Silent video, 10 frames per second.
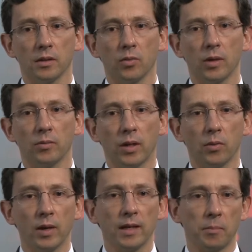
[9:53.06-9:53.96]

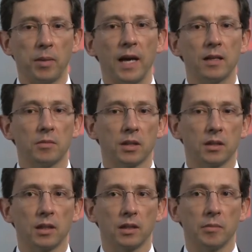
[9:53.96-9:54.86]
we can apply
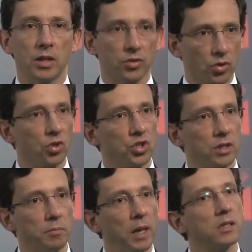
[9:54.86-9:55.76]
the methodology,
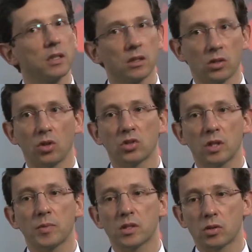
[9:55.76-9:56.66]
the basic
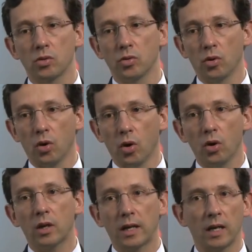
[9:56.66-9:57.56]
concepts to
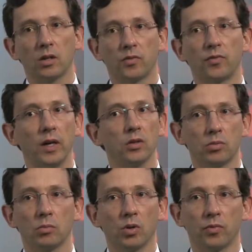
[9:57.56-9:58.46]
all kind of
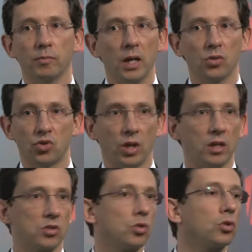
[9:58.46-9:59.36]
value
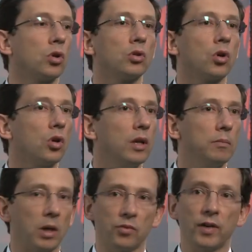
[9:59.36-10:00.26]
chains, not only
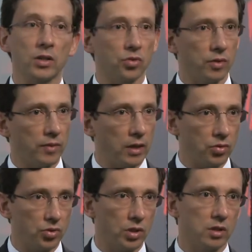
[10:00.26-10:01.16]
manufacturing value
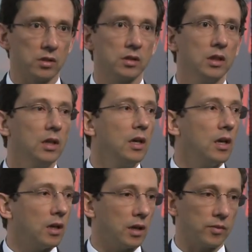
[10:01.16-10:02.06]
chains,
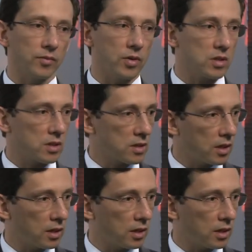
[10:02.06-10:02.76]
for instance,